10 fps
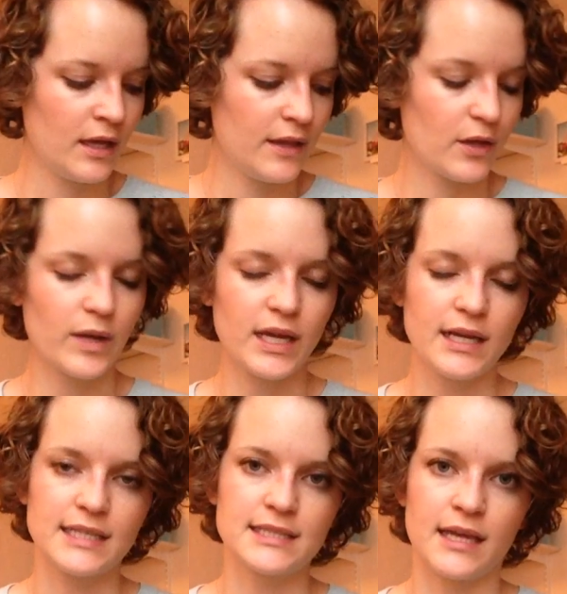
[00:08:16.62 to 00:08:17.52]
they're working
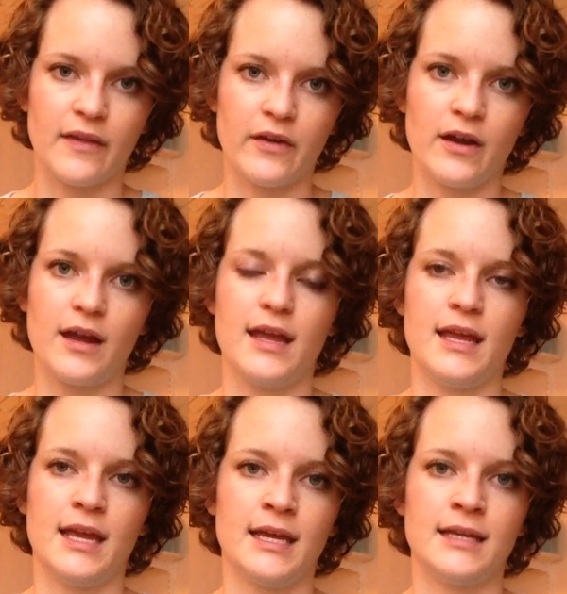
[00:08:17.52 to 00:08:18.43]
nice together,
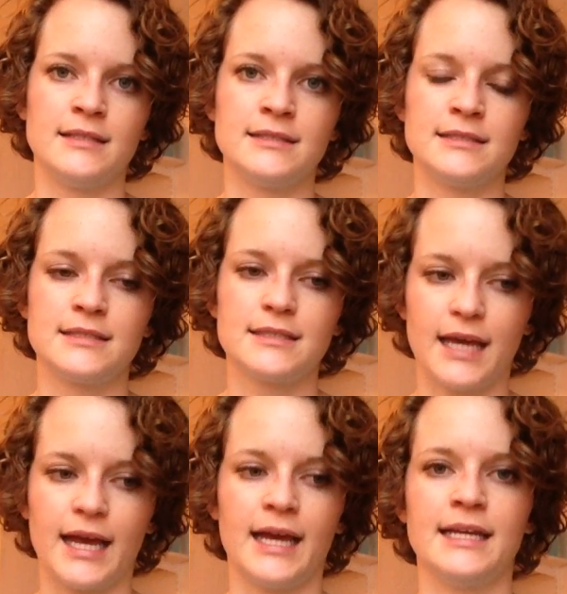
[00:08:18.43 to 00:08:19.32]
and
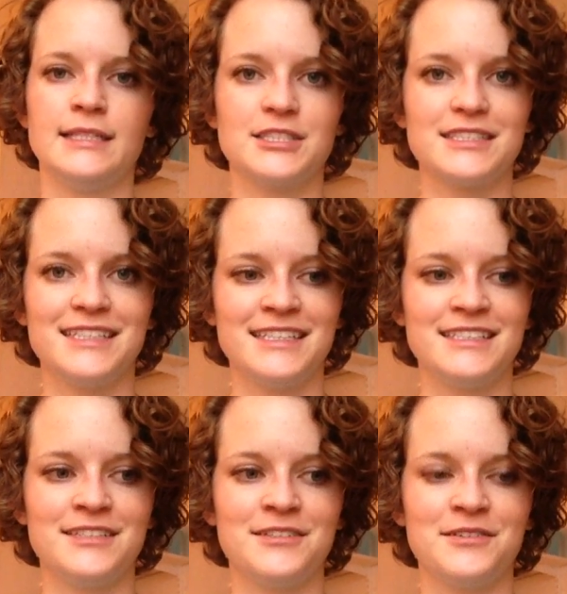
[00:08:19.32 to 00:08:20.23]
I just need
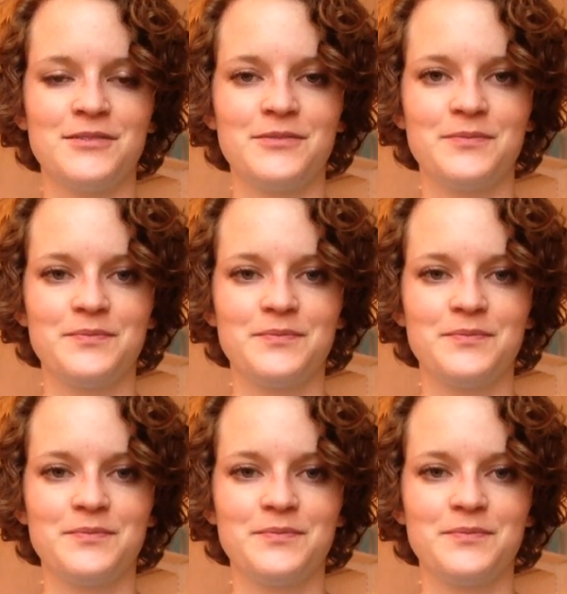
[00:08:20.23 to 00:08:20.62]
to